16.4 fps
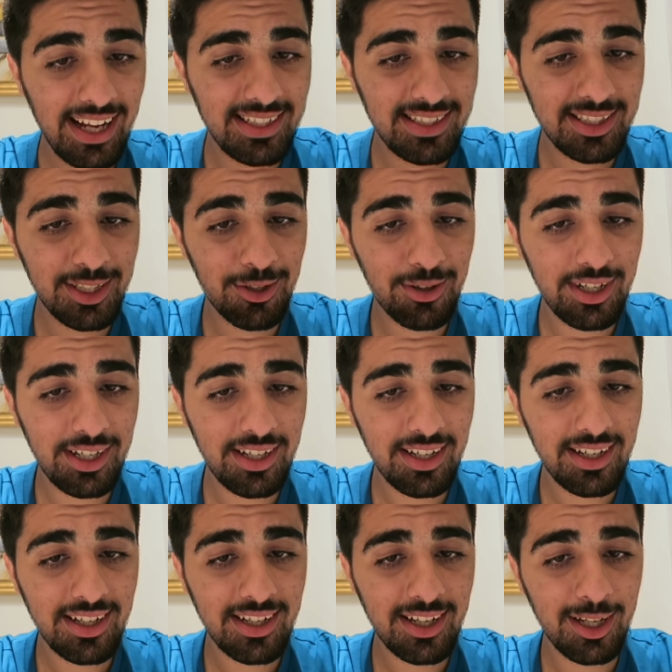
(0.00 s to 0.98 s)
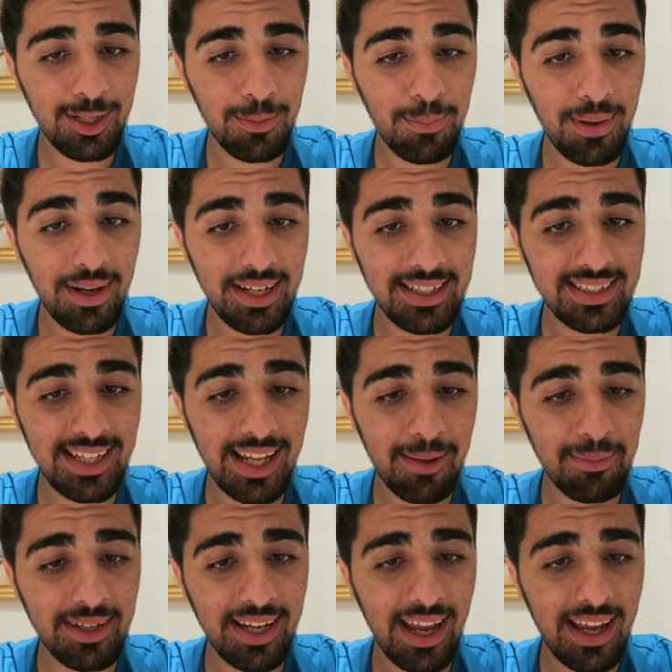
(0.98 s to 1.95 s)
Hey Siri, can you please
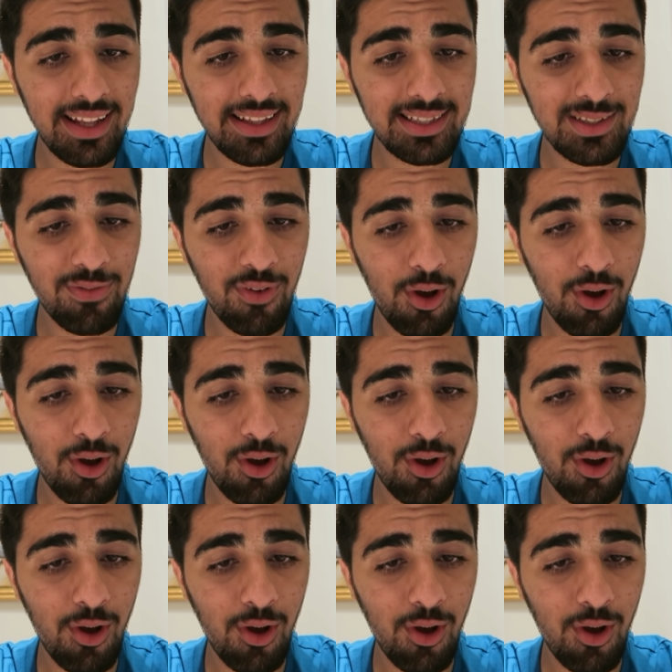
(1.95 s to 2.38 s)
let me get in this